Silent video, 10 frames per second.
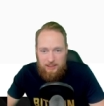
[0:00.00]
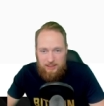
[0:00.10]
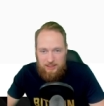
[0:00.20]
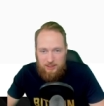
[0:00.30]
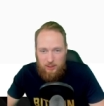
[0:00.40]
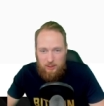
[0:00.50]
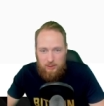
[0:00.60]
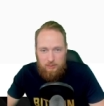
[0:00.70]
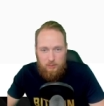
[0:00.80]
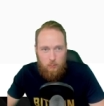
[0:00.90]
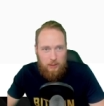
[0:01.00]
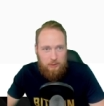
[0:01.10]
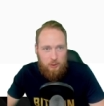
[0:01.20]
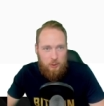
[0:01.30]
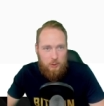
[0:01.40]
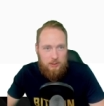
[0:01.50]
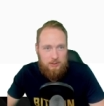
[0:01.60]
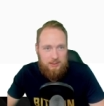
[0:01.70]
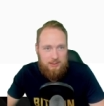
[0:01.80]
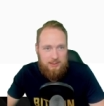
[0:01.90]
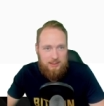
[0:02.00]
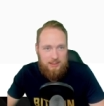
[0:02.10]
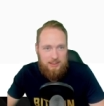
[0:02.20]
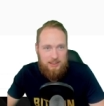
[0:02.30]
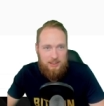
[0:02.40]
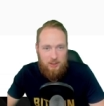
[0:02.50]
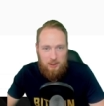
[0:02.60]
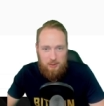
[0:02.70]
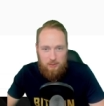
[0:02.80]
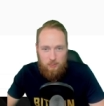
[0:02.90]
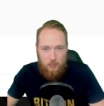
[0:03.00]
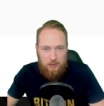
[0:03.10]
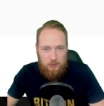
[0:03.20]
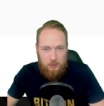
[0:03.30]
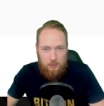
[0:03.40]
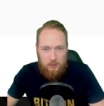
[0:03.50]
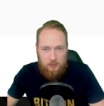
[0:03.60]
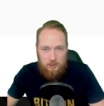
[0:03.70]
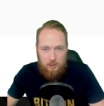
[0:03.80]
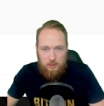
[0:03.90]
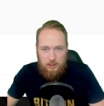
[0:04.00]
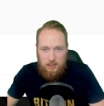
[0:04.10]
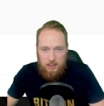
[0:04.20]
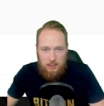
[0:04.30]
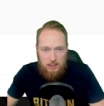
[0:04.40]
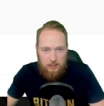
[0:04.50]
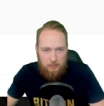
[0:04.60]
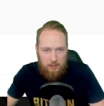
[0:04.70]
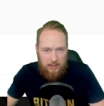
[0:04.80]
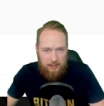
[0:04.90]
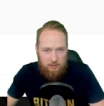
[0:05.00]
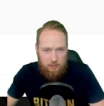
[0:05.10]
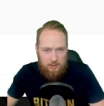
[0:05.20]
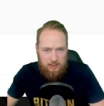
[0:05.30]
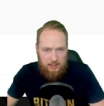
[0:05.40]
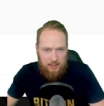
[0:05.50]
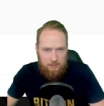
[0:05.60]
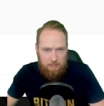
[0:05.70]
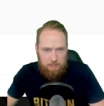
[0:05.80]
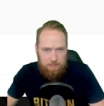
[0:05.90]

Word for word: this is not even one euro this is not even one euro so I'm gonna enter it again